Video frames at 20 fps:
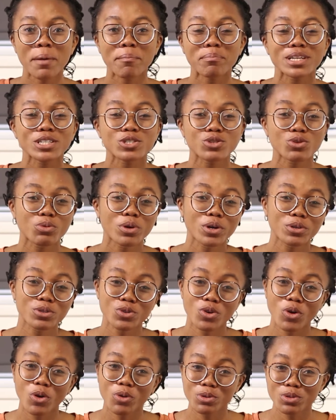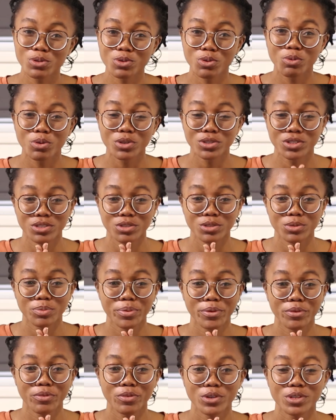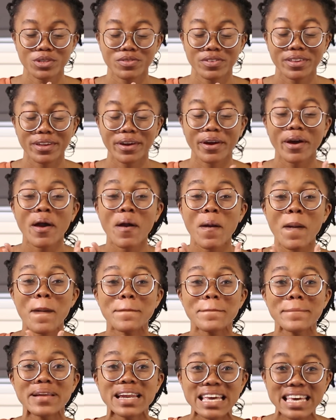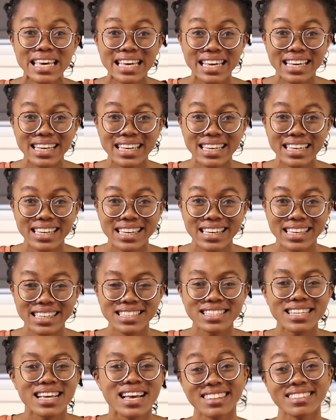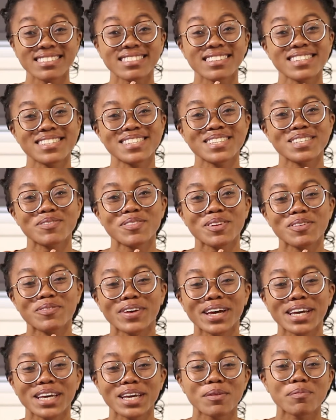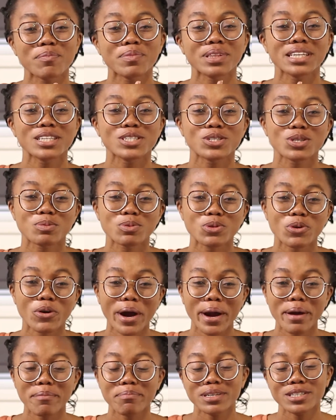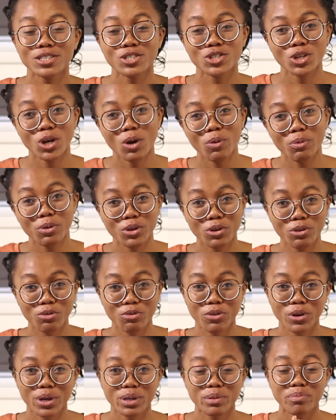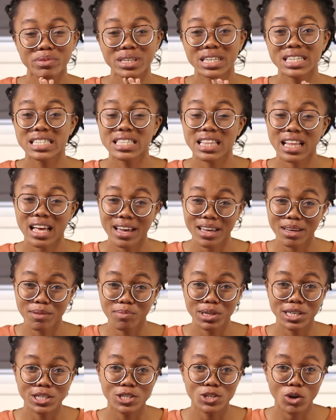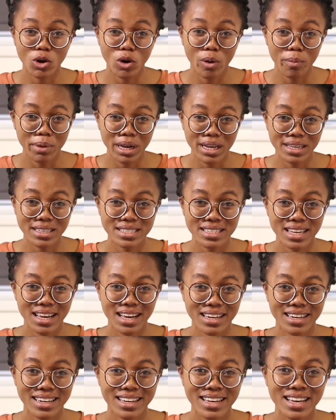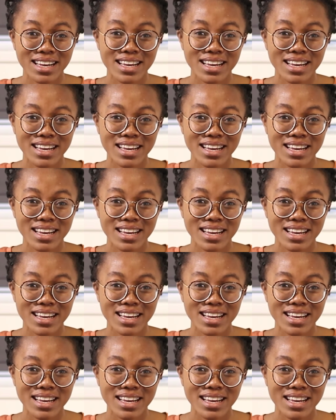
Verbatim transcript: please do well to also watch the previous video. Please, this is me begging. Please subscribe, please share with your friend, please like, please comment, and